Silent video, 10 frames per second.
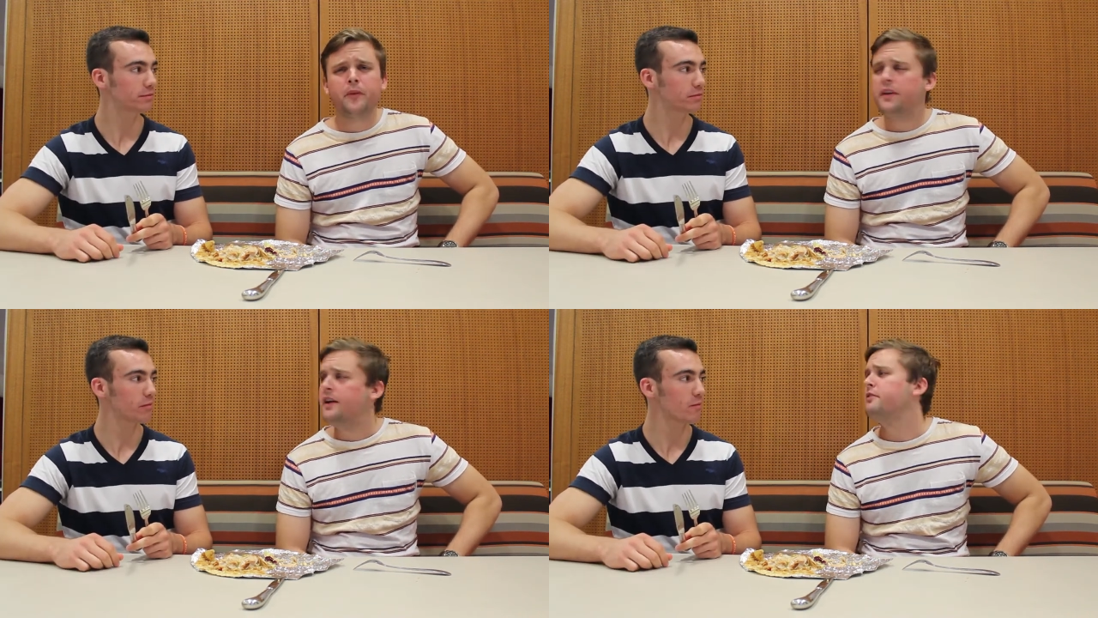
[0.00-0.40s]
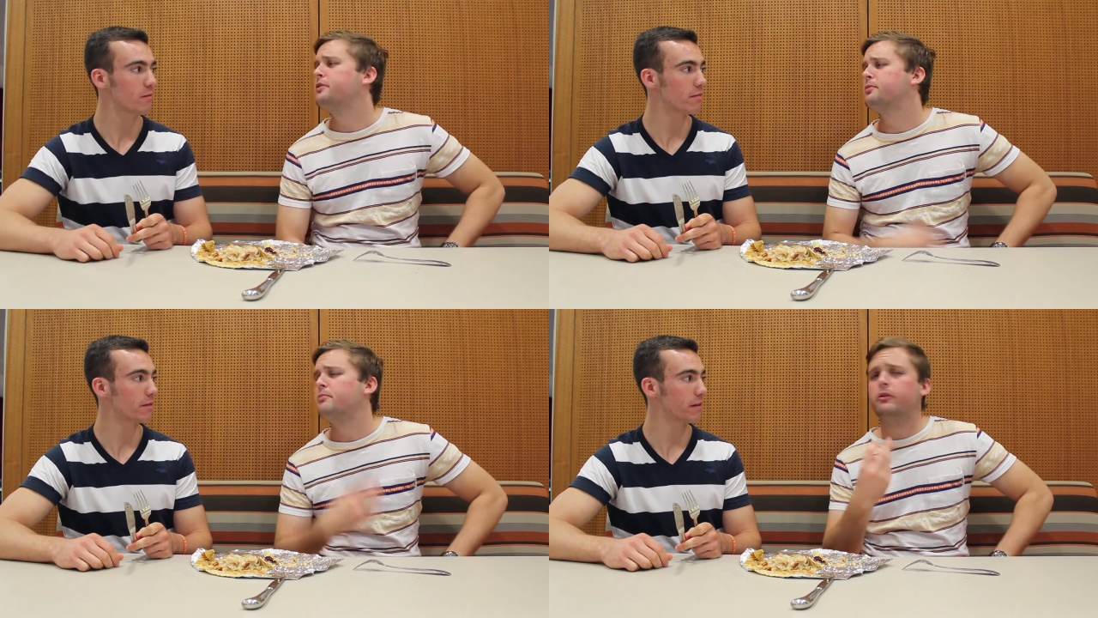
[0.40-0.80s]
Speaker 1: The hint of
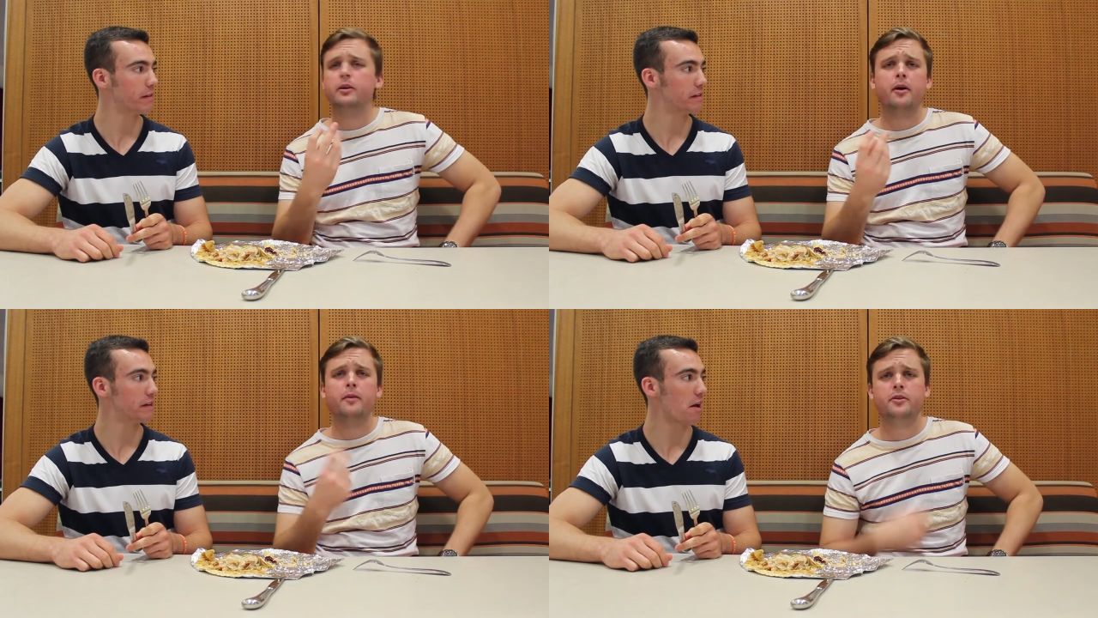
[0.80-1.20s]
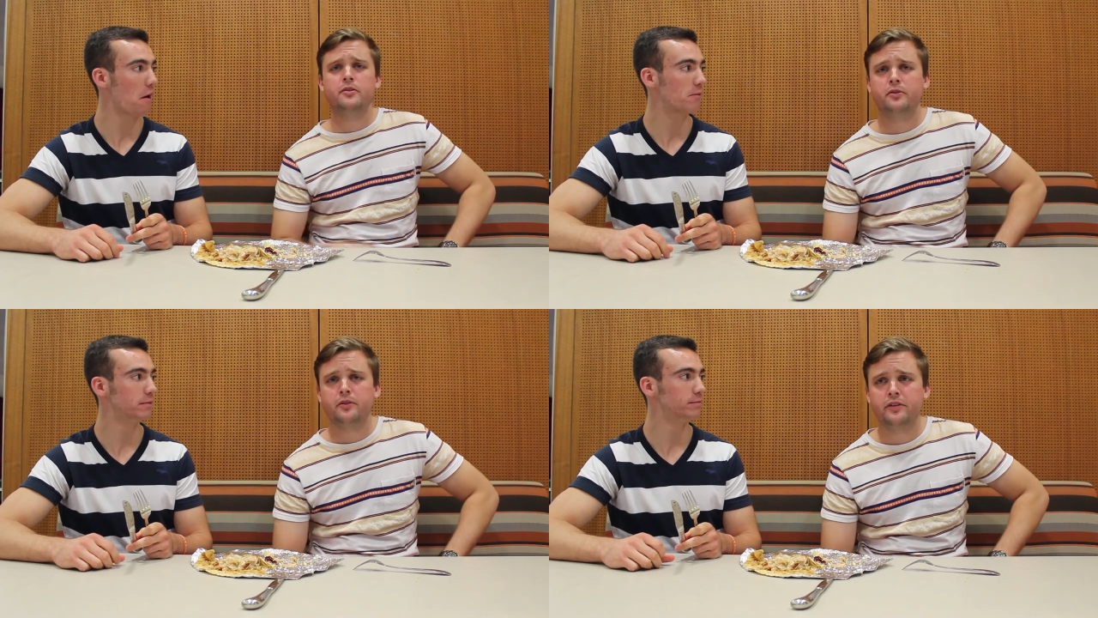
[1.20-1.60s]
smoky barbecue
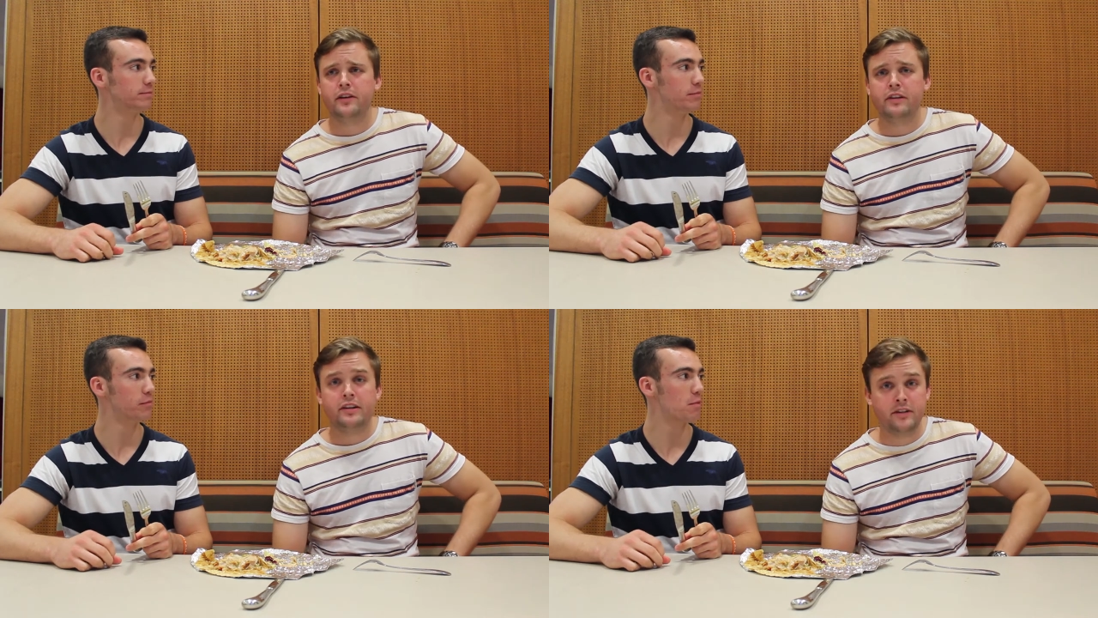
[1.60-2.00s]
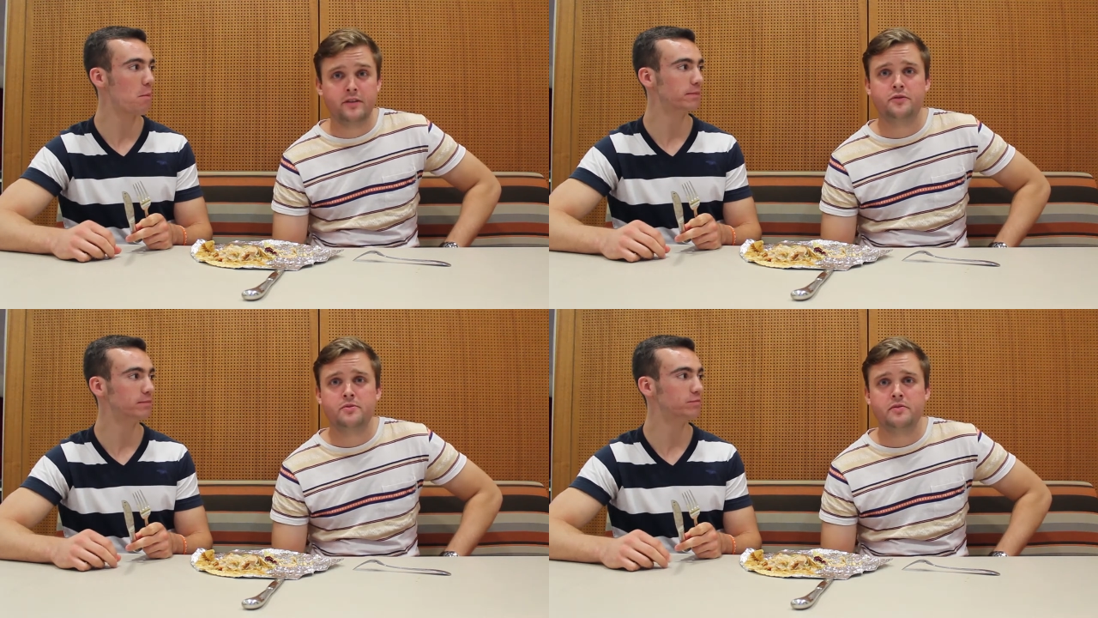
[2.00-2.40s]
sauce, they really did it
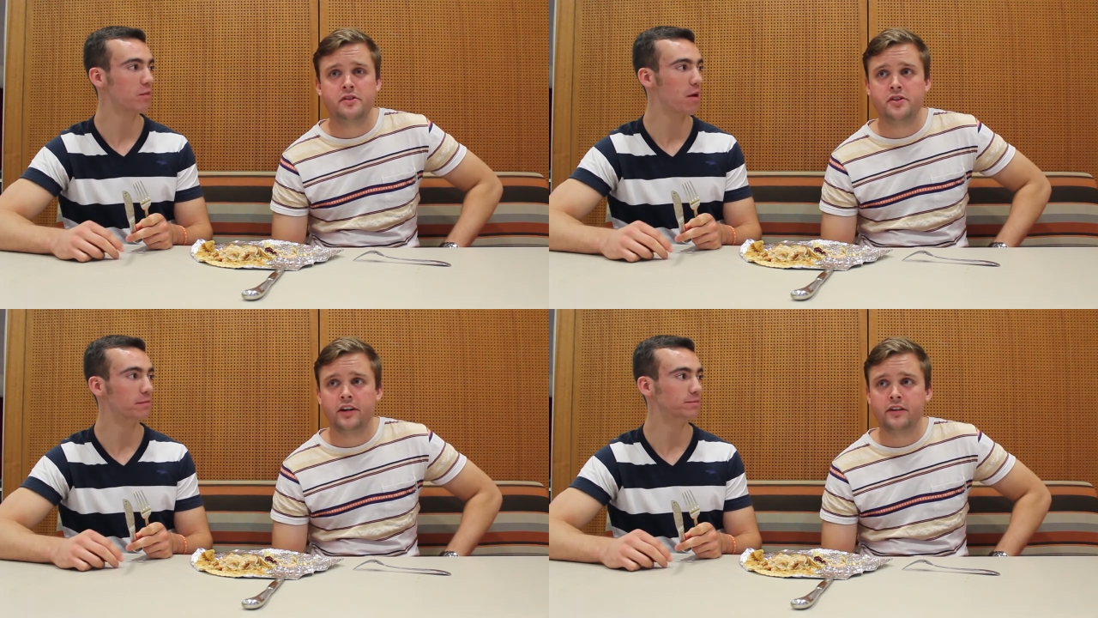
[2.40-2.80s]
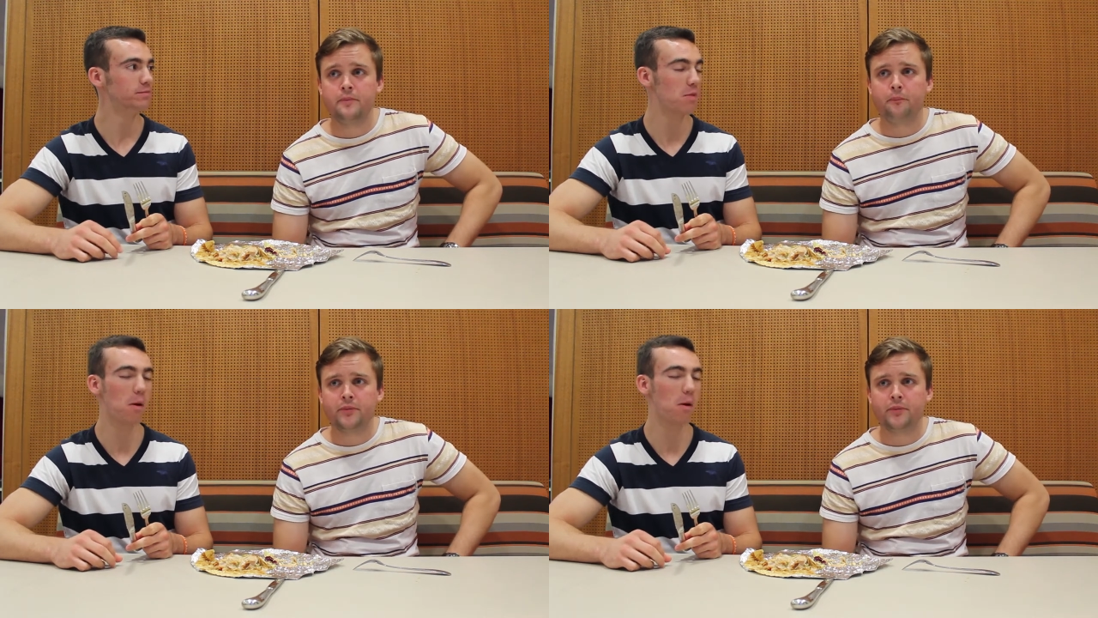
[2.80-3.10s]
for me with the chicken.